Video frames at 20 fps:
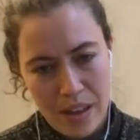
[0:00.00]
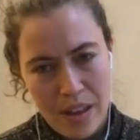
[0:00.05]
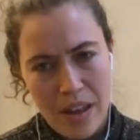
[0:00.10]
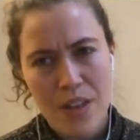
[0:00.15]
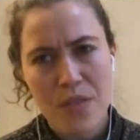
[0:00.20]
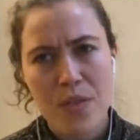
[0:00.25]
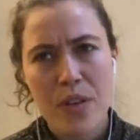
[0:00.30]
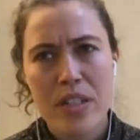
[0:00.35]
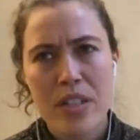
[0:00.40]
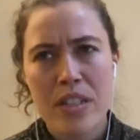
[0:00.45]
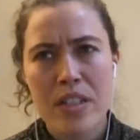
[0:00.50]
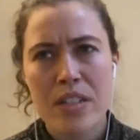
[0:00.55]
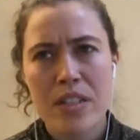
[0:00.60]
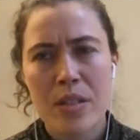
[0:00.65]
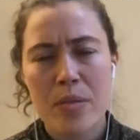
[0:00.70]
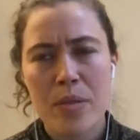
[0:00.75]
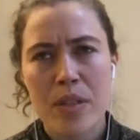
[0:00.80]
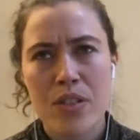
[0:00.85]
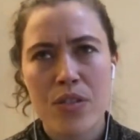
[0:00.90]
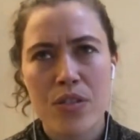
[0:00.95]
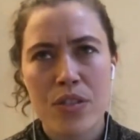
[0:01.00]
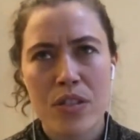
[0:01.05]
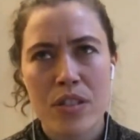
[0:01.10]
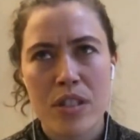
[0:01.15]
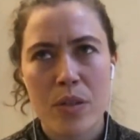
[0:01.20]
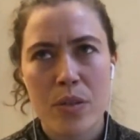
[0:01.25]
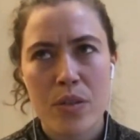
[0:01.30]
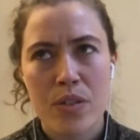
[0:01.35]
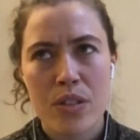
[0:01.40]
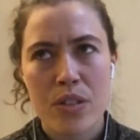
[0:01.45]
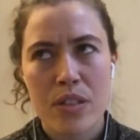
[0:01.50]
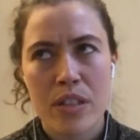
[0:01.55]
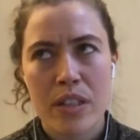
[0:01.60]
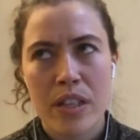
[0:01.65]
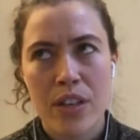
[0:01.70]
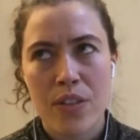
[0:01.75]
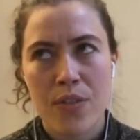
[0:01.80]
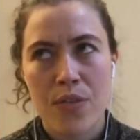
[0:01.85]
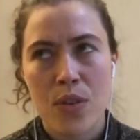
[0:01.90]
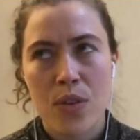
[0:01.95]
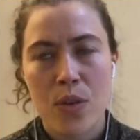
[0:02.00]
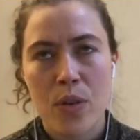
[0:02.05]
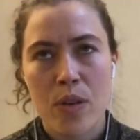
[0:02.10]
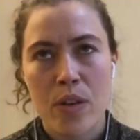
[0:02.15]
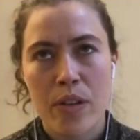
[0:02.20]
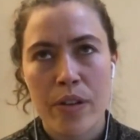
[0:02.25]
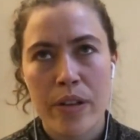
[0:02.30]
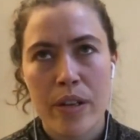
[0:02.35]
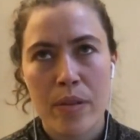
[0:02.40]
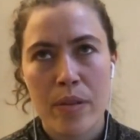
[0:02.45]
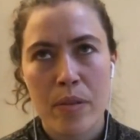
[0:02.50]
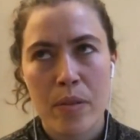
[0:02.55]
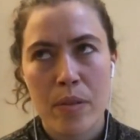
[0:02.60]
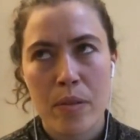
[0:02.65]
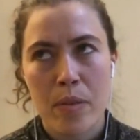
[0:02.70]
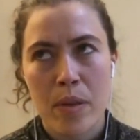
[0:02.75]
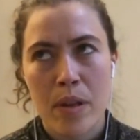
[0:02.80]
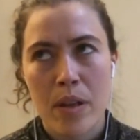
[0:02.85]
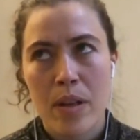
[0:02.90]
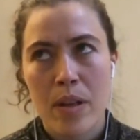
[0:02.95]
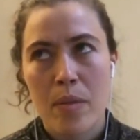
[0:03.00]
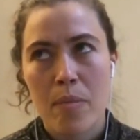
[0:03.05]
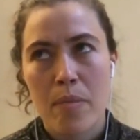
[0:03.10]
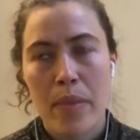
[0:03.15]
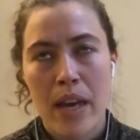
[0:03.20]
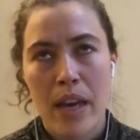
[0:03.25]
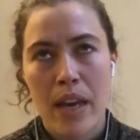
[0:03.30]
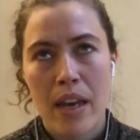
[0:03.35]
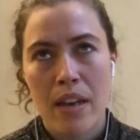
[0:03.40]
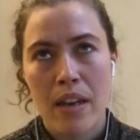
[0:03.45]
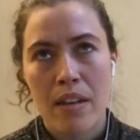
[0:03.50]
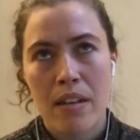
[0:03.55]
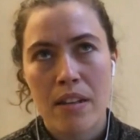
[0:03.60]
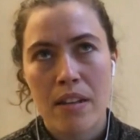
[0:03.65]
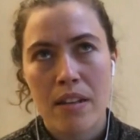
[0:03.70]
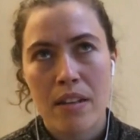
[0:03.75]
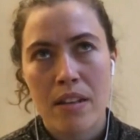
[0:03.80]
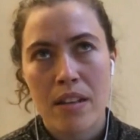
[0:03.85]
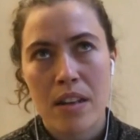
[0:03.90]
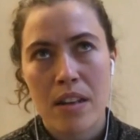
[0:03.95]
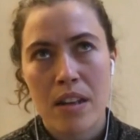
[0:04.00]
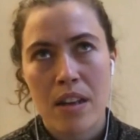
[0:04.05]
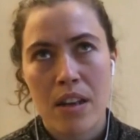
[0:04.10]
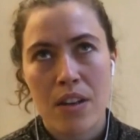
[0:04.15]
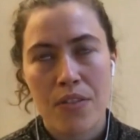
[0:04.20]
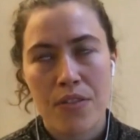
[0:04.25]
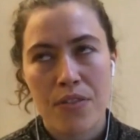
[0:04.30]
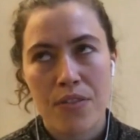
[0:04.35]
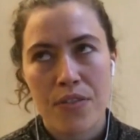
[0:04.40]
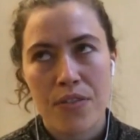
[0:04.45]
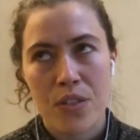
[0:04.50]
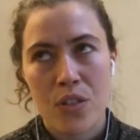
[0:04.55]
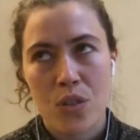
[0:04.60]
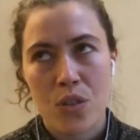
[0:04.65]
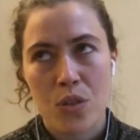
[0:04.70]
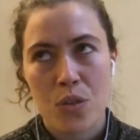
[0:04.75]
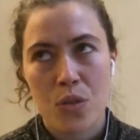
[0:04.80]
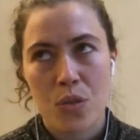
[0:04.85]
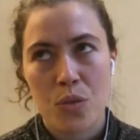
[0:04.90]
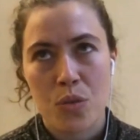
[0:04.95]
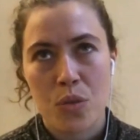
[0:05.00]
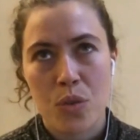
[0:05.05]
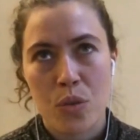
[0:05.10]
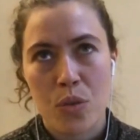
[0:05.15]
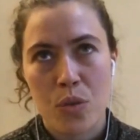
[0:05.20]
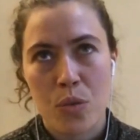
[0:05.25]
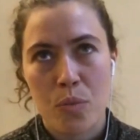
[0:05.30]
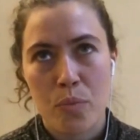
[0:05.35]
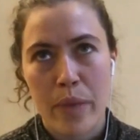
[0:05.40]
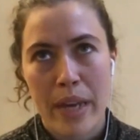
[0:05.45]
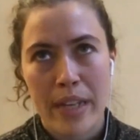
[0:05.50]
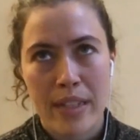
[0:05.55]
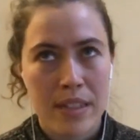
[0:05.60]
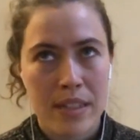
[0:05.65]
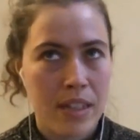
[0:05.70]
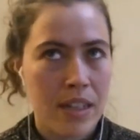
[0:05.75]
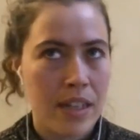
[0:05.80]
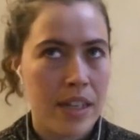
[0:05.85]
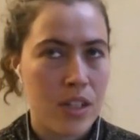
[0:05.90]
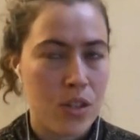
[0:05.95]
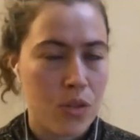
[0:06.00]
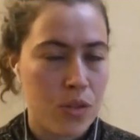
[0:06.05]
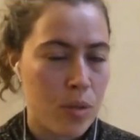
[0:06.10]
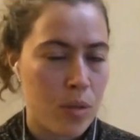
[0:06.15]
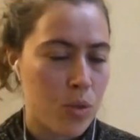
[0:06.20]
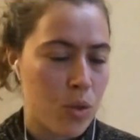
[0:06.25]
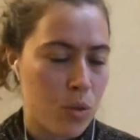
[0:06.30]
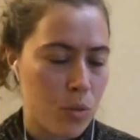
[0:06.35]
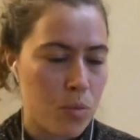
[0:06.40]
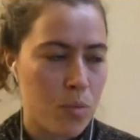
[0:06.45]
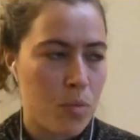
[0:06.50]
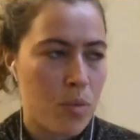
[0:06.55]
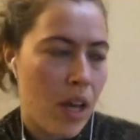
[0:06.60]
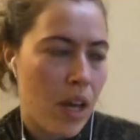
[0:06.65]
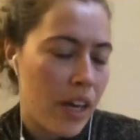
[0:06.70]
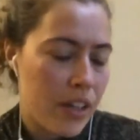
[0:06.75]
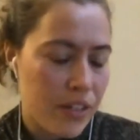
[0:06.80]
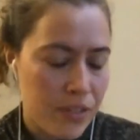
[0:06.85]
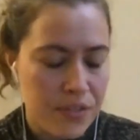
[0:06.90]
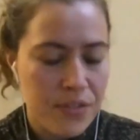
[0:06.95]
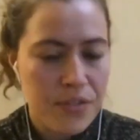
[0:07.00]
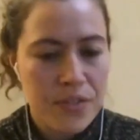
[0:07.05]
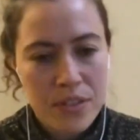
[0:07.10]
I read something interesting, which is like if you are in pain enough to basically interrupt your life,